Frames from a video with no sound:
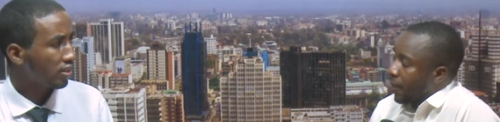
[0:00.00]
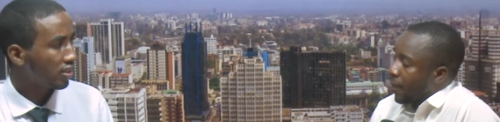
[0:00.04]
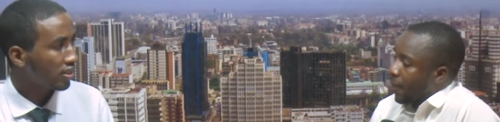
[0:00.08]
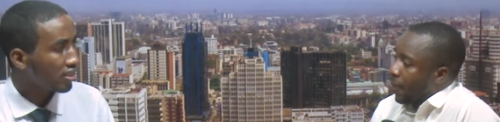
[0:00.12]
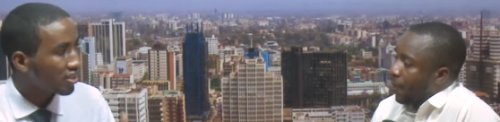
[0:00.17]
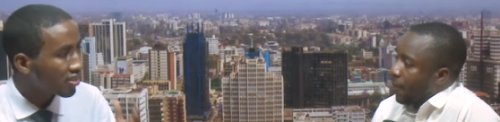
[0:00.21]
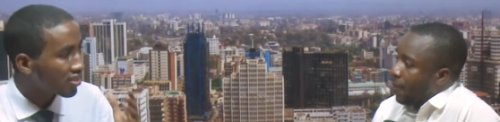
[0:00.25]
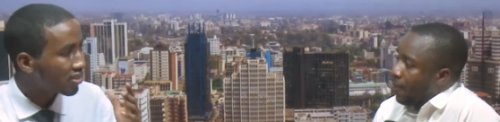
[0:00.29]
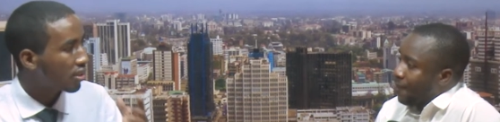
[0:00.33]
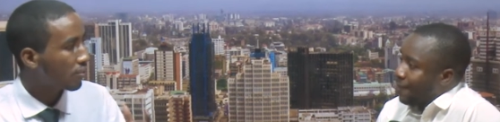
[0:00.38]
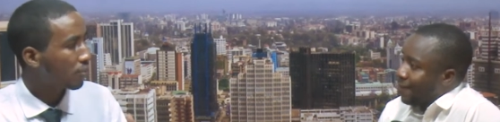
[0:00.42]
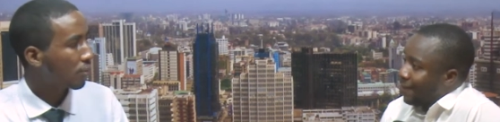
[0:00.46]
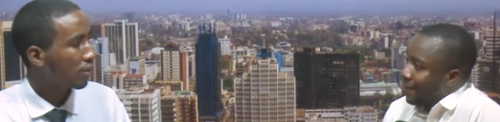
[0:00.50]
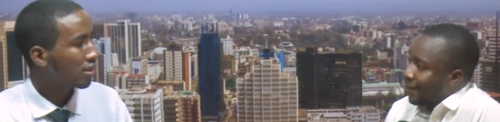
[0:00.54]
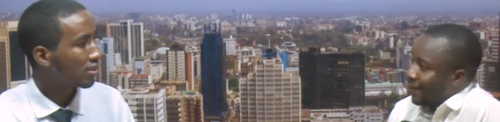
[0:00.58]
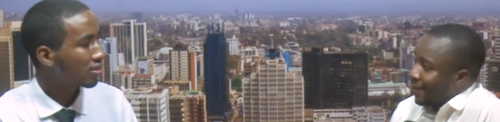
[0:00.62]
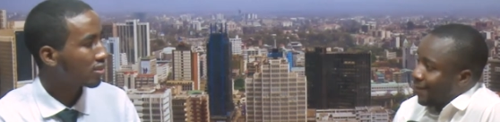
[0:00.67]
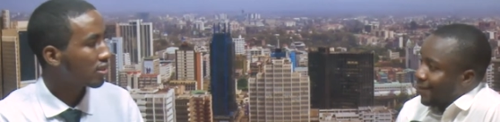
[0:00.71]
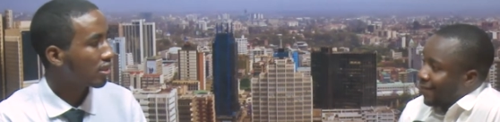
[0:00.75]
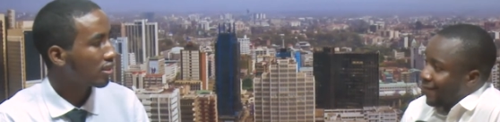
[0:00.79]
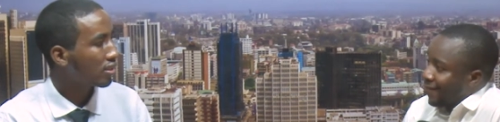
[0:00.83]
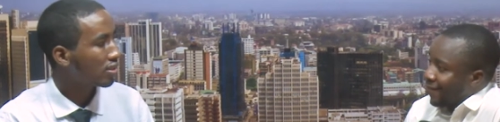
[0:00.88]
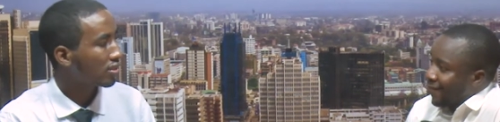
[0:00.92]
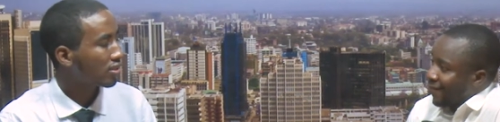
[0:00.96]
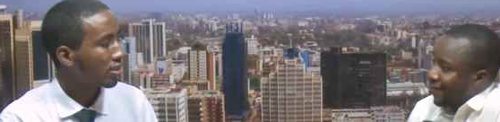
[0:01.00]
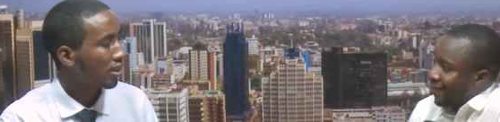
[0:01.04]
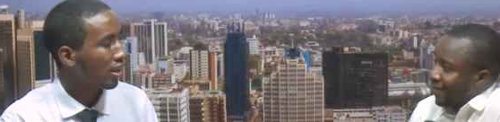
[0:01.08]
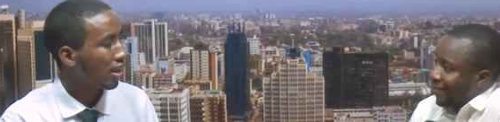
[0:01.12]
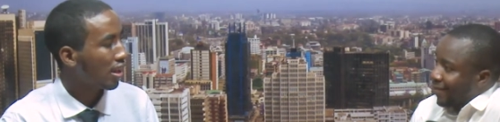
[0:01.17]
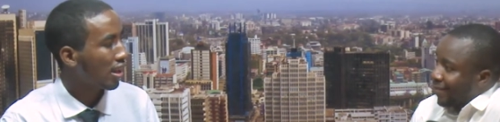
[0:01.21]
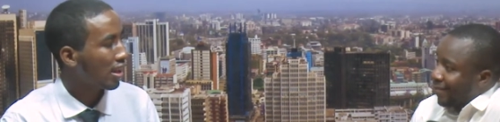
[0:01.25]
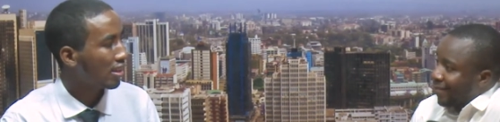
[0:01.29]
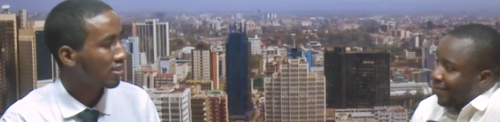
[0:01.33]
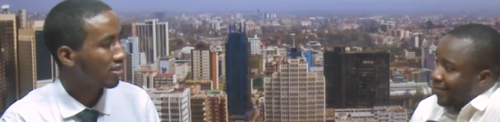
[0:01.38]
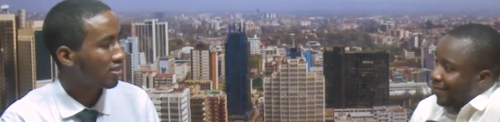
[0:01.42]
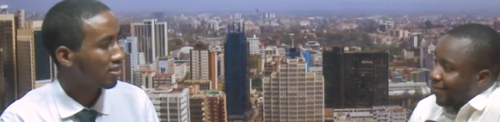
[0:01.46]
Speaker 1: is the President
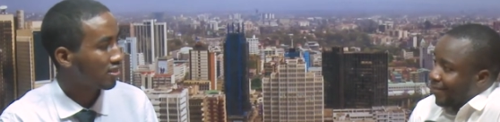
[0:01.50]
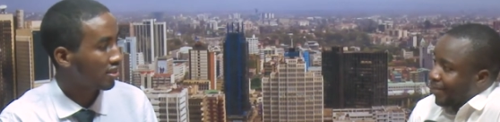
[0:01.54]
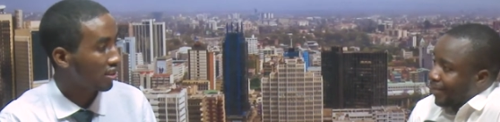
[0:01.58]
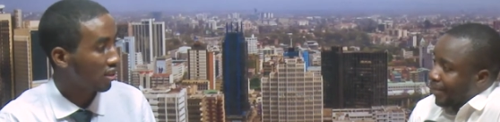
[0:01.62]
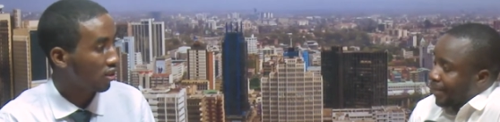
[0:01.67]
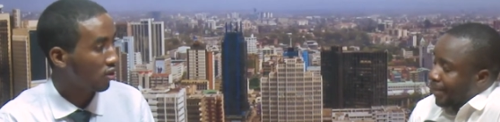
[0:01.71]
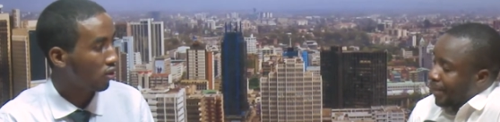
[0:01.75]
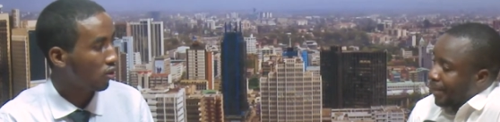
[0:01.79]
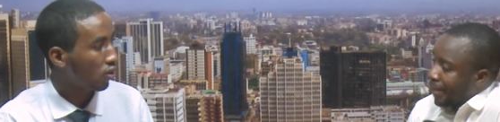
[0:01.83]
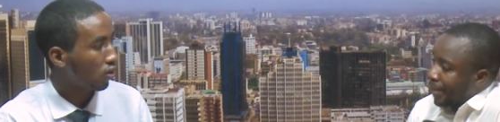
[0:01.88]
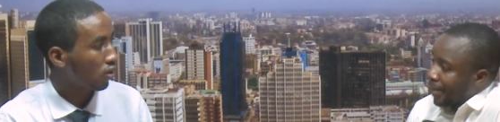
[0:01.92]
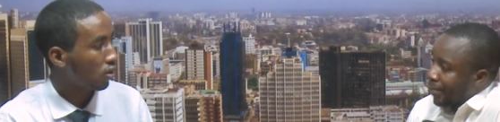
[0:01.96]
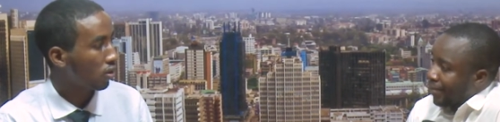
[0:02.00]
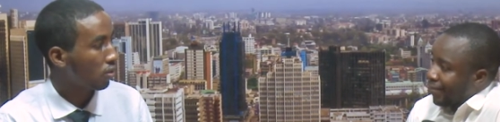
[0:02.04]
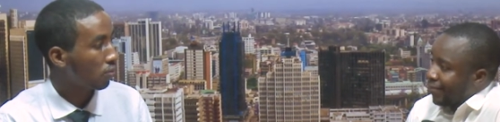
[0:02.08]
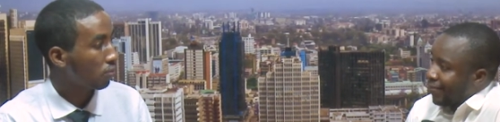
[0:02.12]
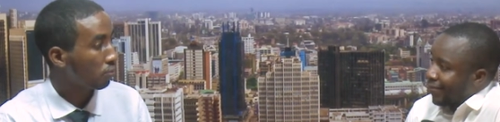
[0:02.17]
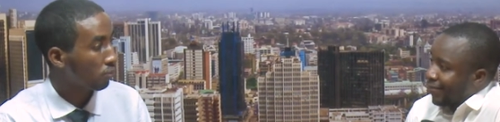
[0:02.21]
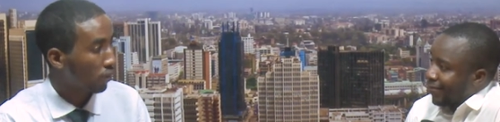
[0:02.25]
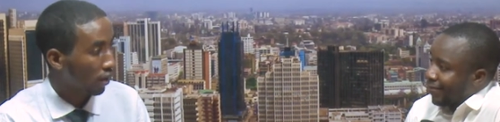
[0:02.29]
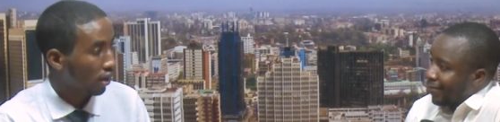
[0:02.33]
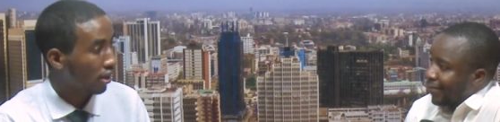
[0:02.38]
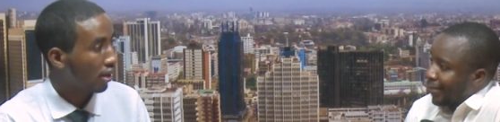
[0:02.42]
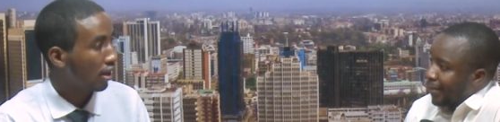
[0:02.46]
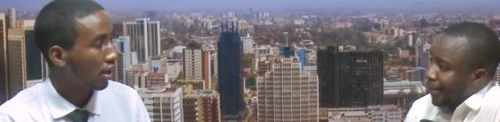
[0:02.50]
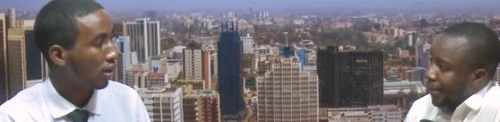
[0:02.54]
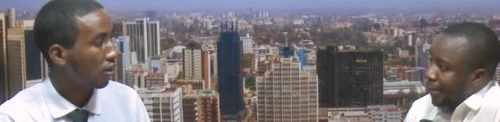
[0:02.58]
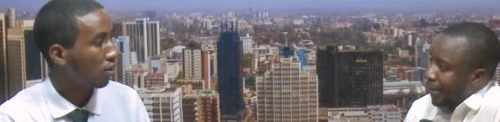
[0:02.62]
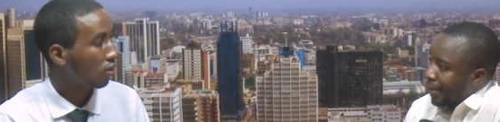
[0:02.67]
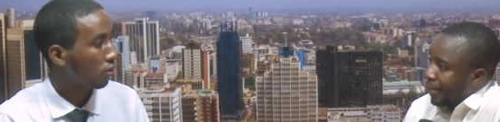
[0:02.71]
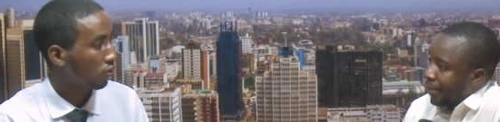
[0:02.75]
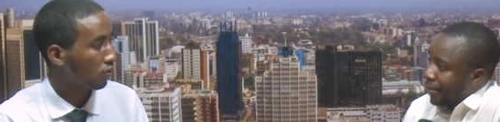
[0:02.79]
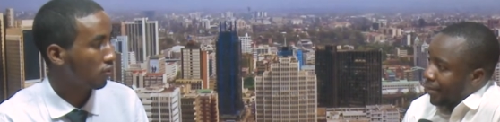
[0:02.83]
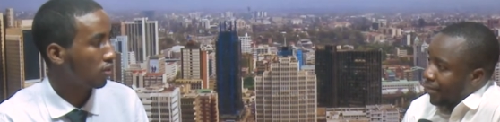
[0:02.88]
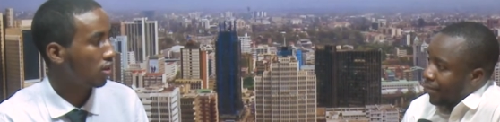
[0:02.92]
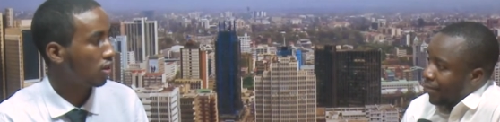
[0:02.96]
a serial breaker
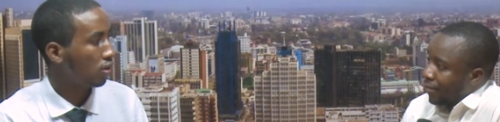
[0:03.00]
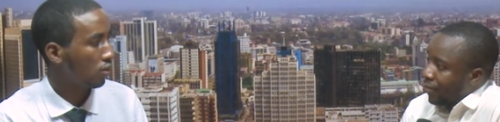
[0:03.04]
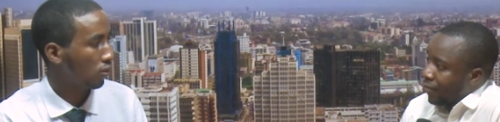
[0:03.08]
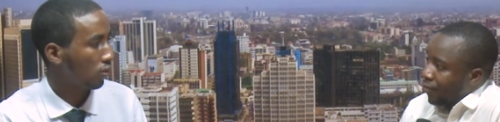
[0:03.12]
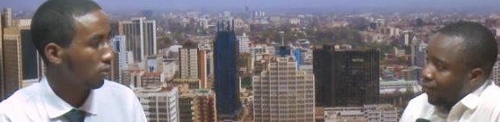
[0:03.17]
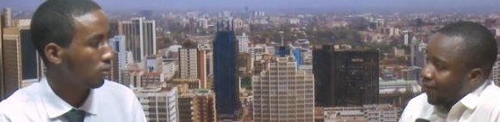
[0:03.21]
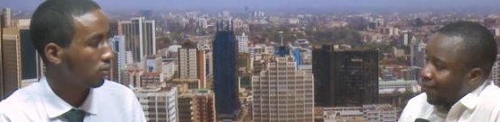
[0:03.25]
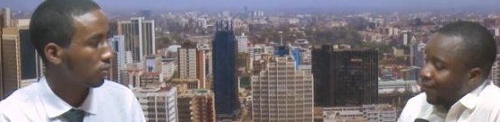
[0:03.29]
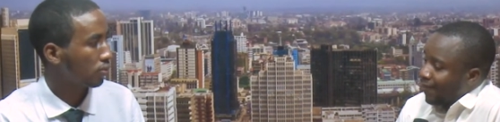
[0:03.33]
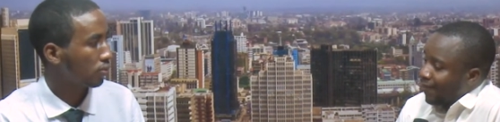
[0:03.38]
of the law?